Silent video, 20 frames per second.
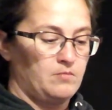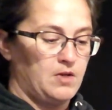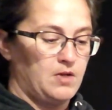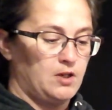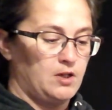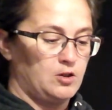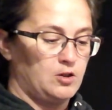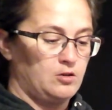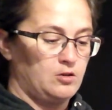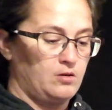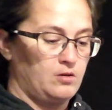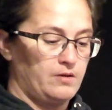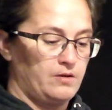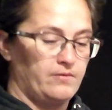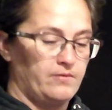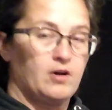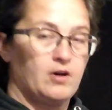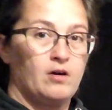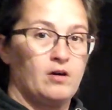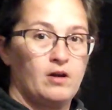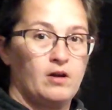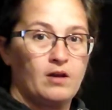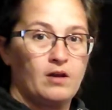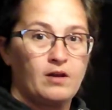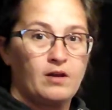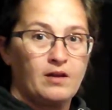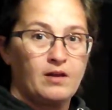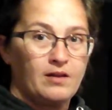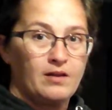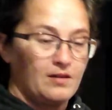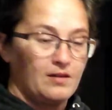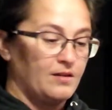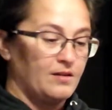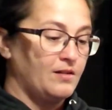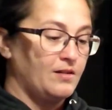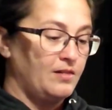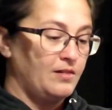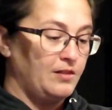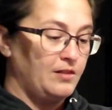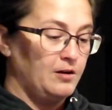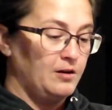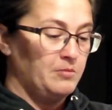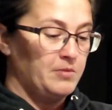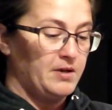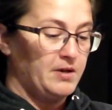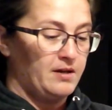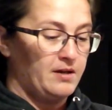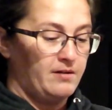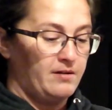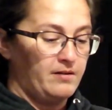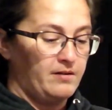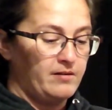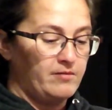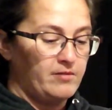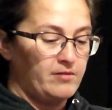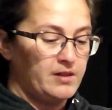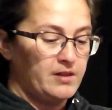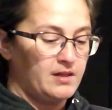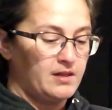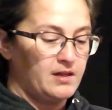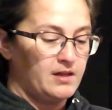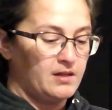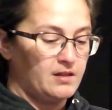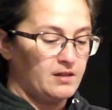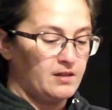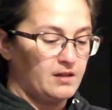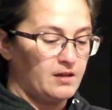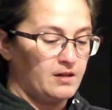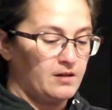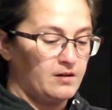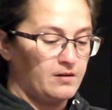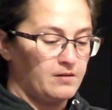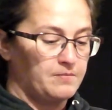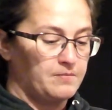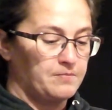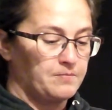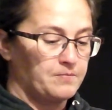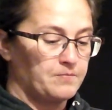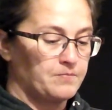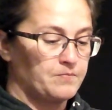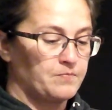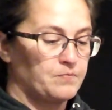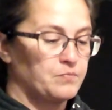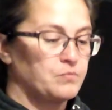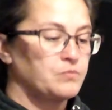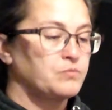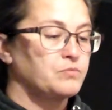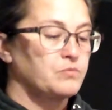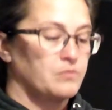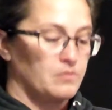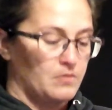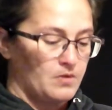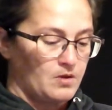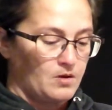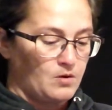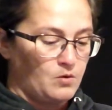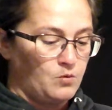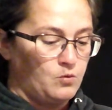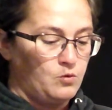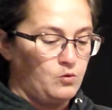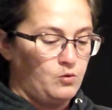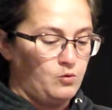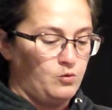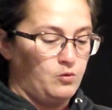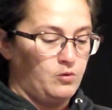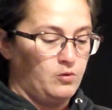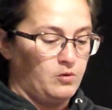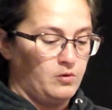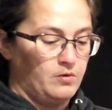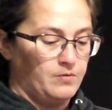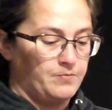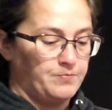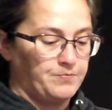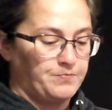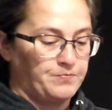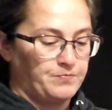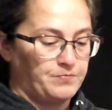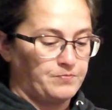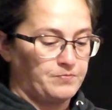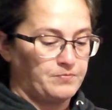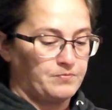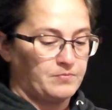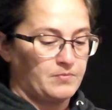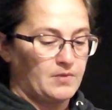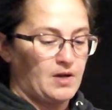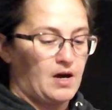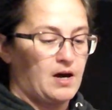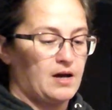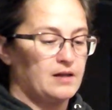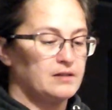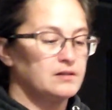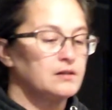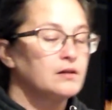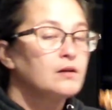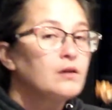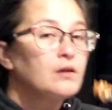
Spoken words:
Make sure I've got a little bit of everything in there. Ooh, hot.